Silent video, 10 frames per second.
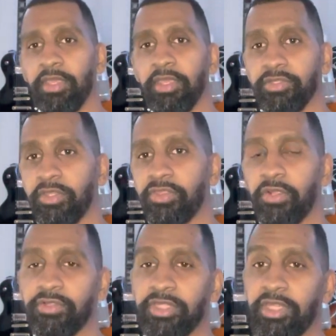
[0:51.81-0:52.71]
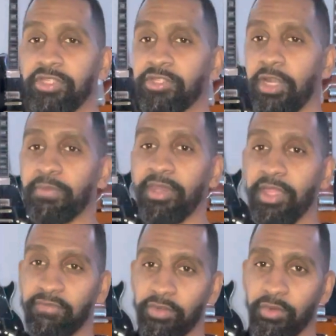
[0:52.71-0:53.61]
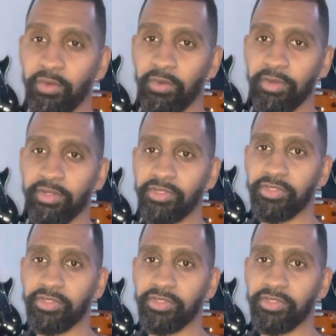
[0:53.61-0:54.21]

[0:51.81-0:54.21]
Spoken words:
is a 13 sharp 11 chord.